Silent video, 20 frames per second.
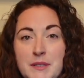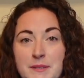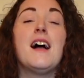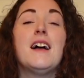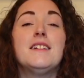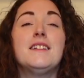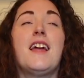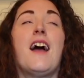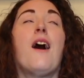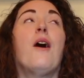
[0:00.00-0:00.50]

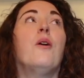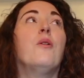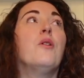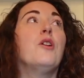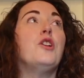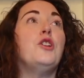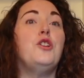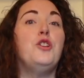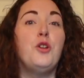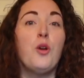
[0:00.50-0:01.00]
And now
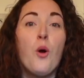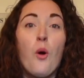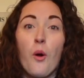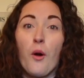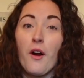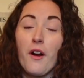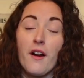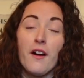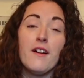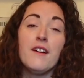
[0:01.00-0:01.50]

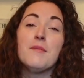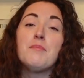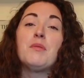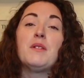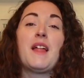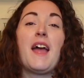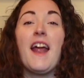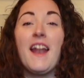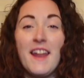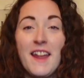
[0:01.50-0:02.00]
you're
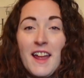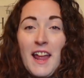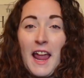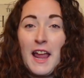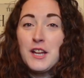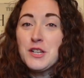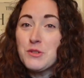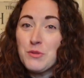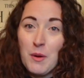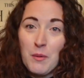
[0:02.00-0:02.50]
planning
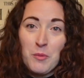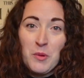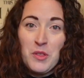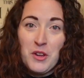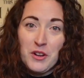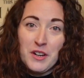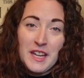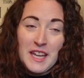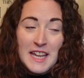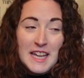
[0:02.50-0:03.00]
a trip with
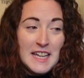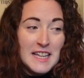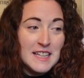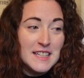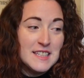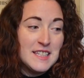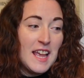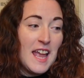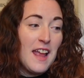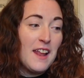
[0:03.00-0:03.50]
your
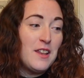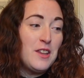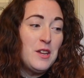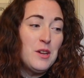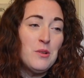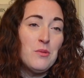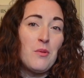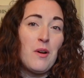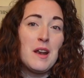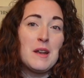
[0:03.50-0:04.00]
kids, and
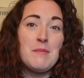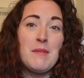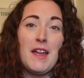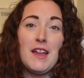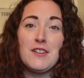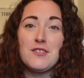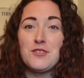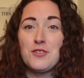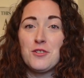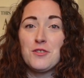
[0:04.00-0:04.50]
you want to
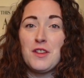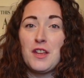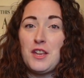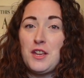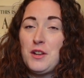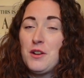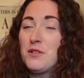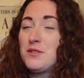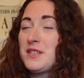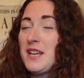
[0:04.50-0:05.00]
make sure that
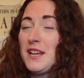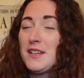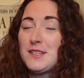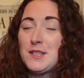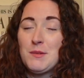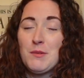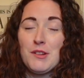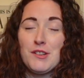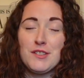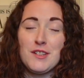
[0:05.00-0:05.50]
you don't take
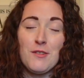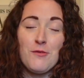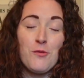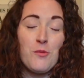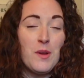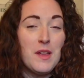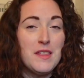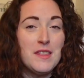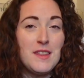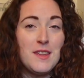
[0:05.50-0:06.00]
too much stuff
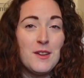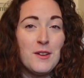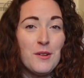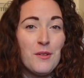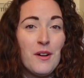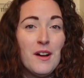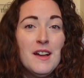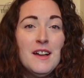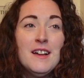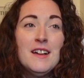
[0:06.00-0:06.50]
with
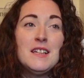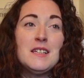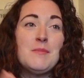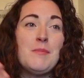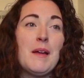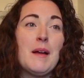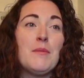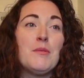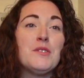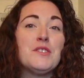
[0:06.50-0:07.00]
you to
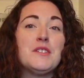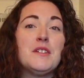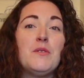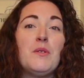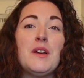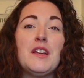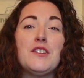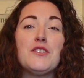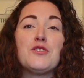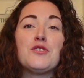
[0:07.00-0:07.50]
be able to
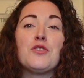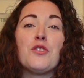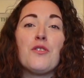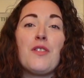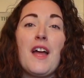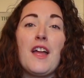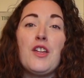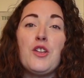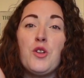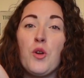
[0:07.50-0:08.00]
ensure
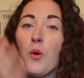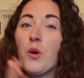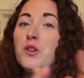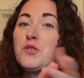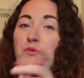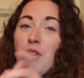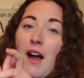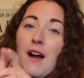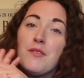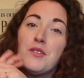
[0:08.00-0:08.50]
that your
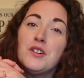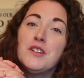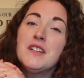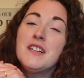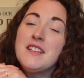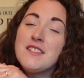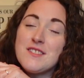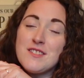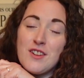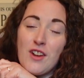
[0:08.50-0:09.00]
travel
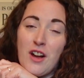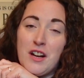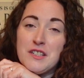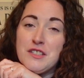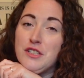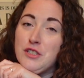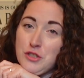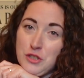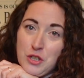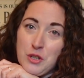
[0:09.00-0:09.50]
is
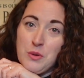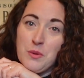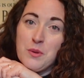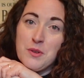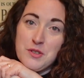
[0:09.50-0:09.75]
not too